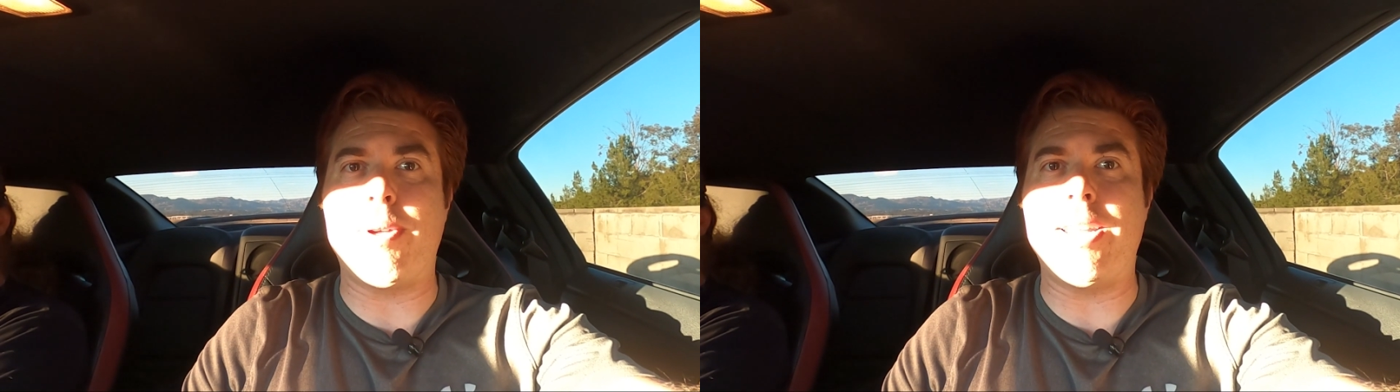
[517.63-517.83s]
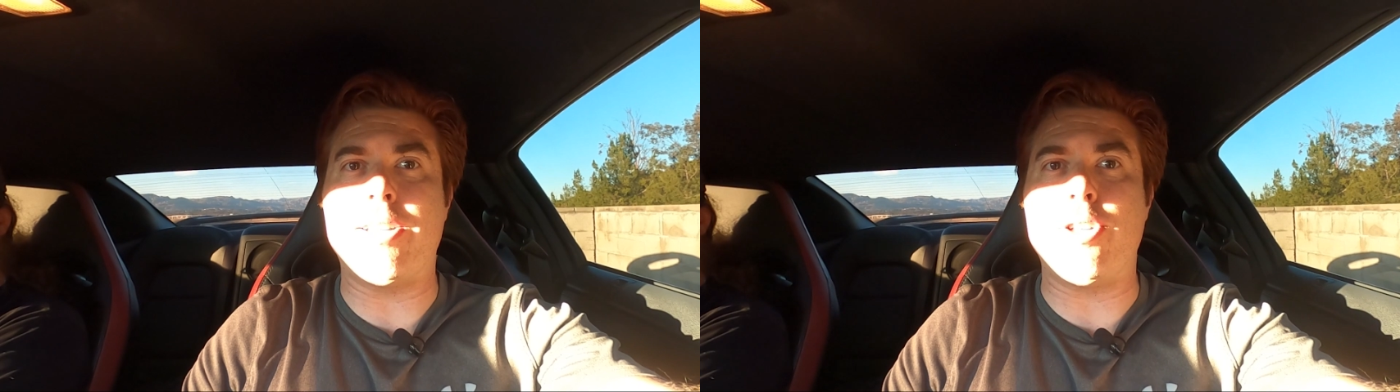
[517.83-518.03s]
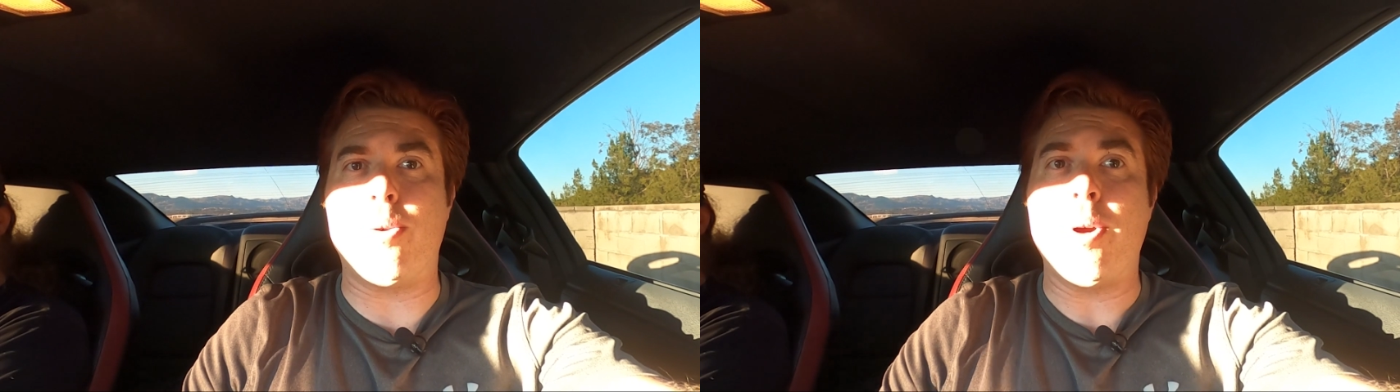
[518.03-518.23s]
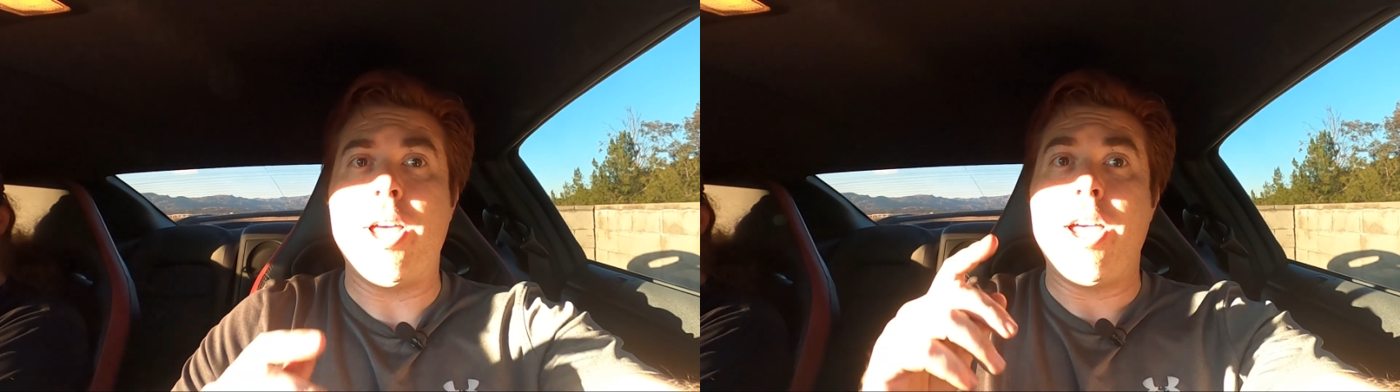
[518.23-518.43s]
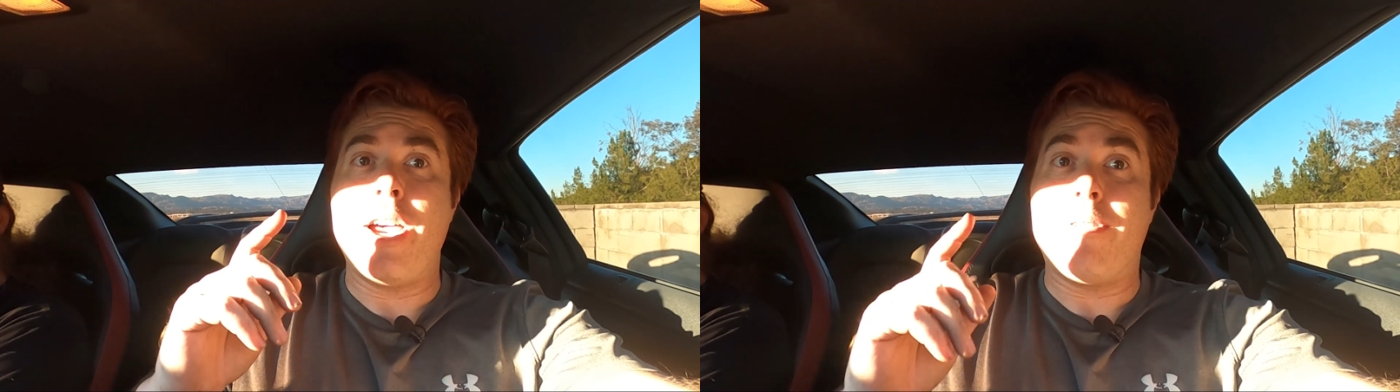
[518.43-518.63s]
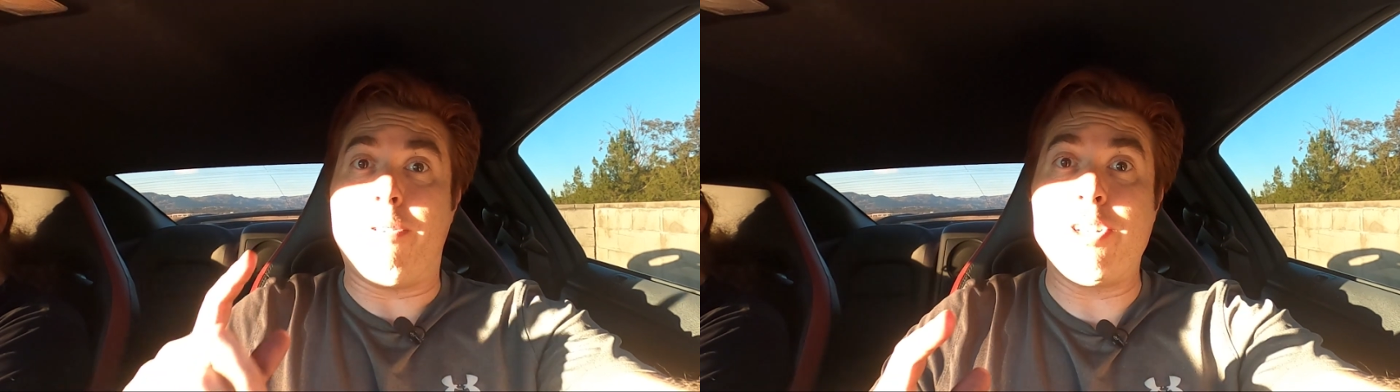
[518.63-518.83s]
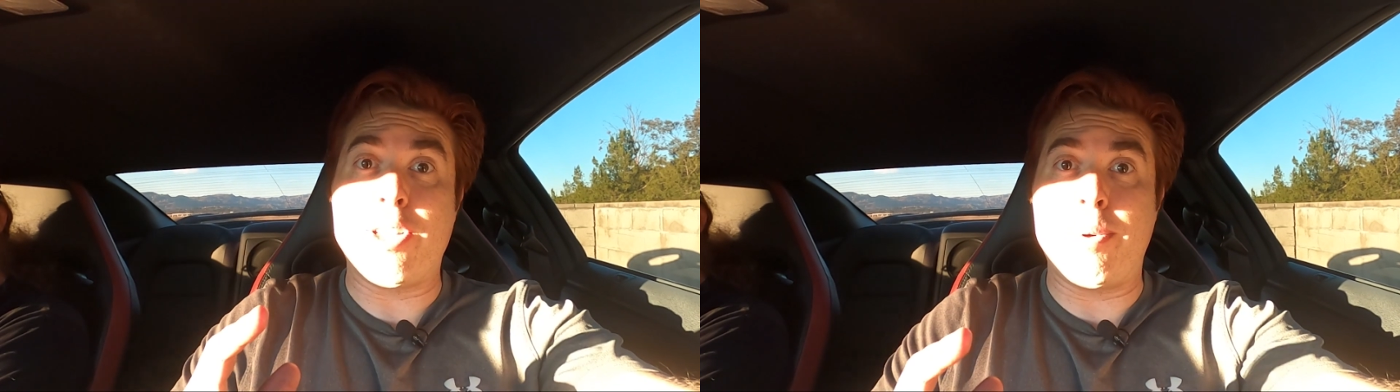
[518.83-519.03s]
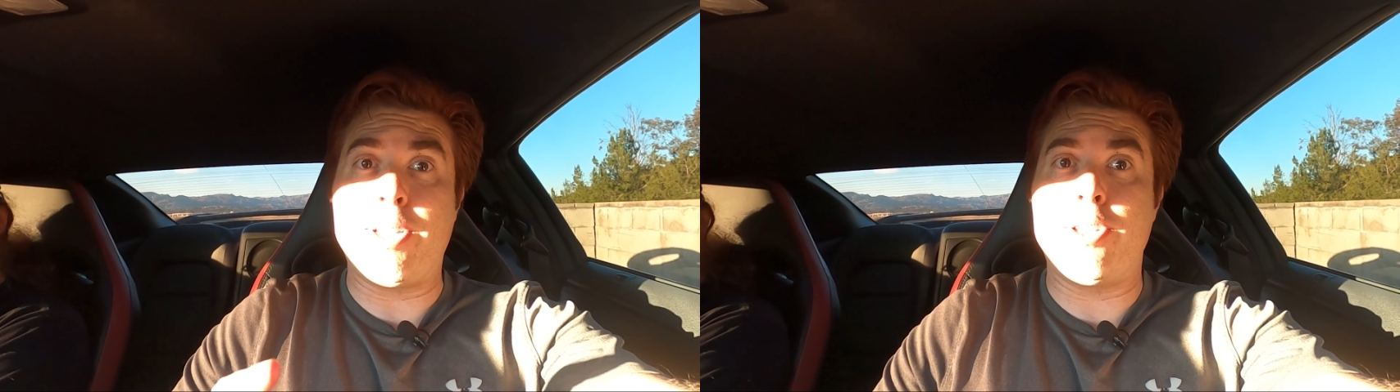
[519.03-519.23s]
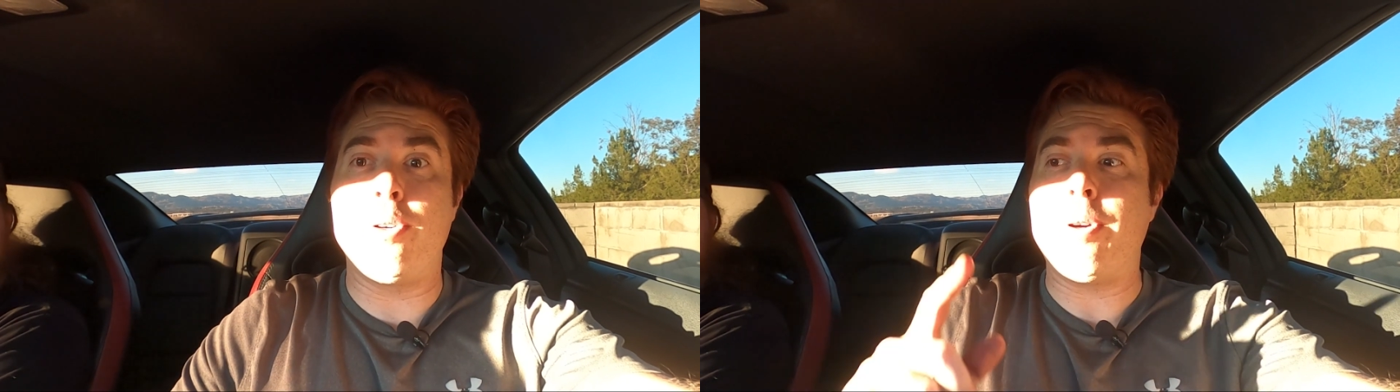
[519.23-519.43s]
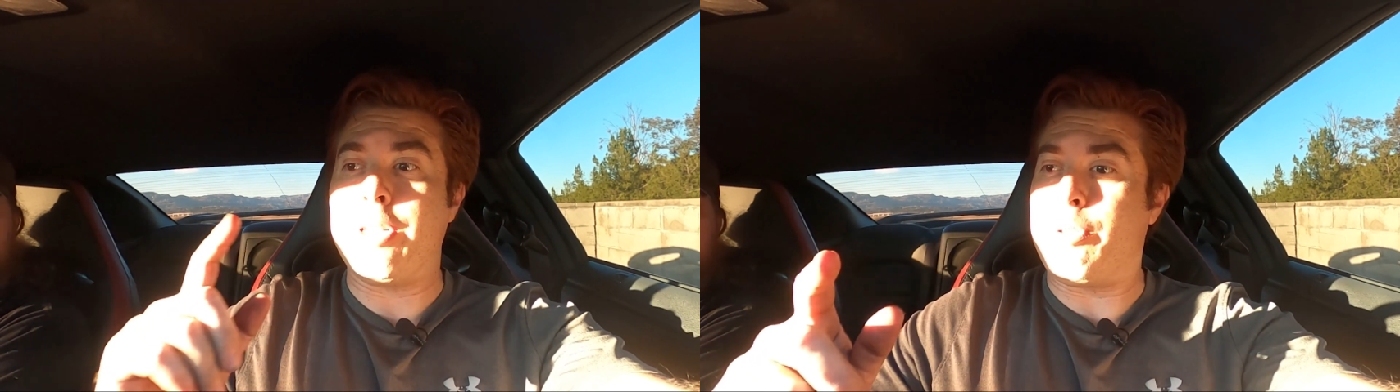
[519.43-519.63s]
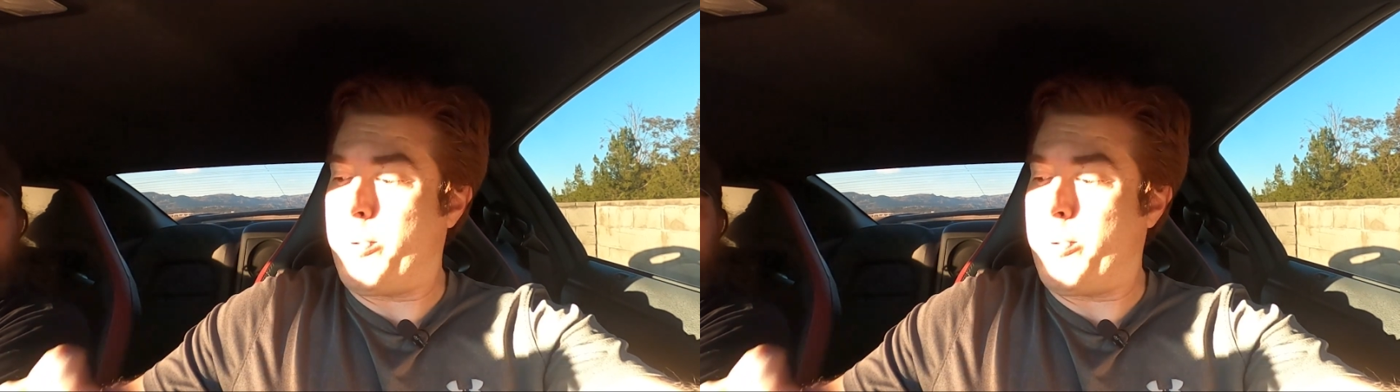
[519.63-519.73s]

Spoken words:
we need to do. First thing we need to do is